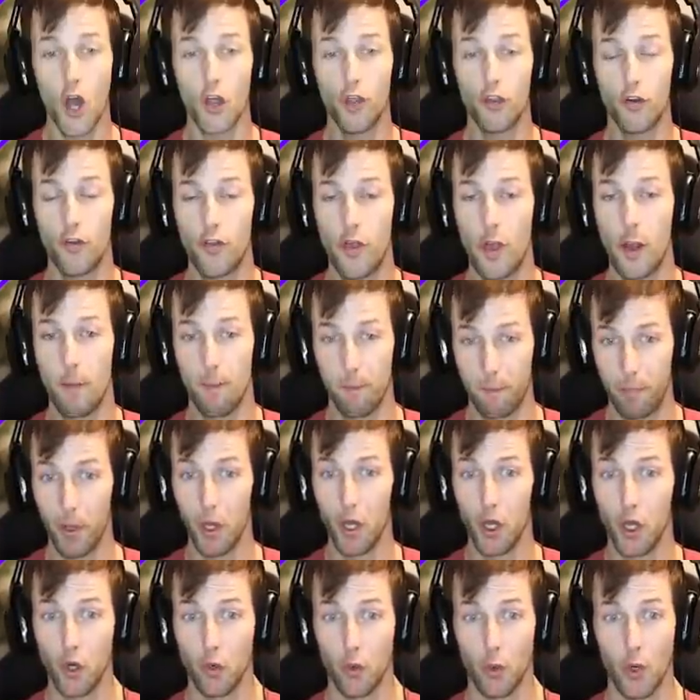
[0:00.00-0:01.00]
other than
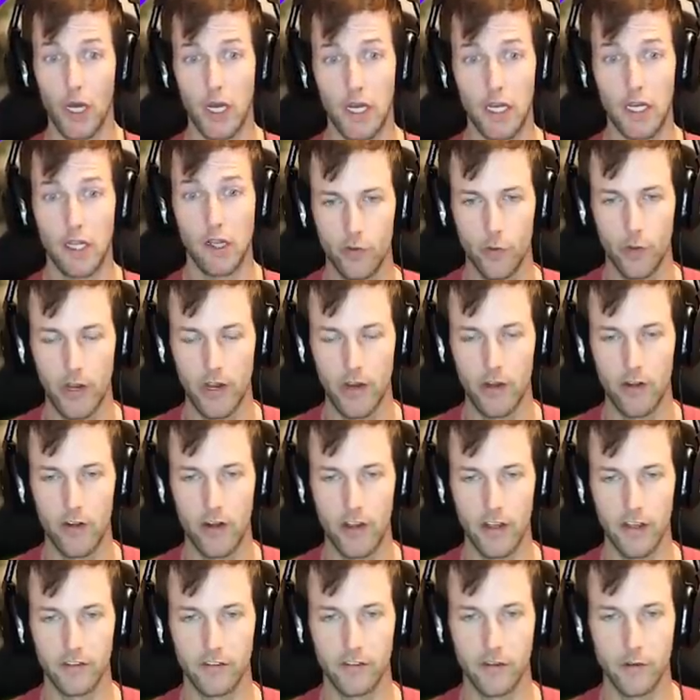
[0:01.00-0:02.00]
boo. So here
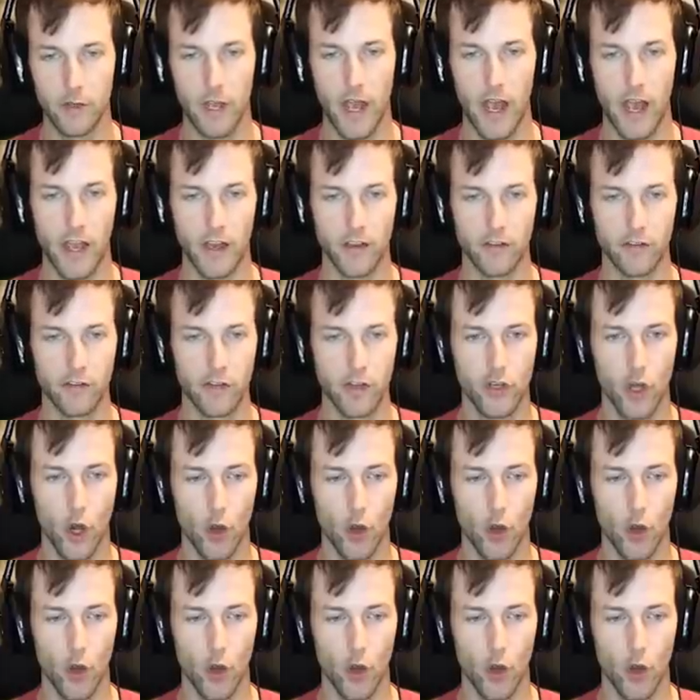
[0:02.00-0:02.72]
it is, you guys.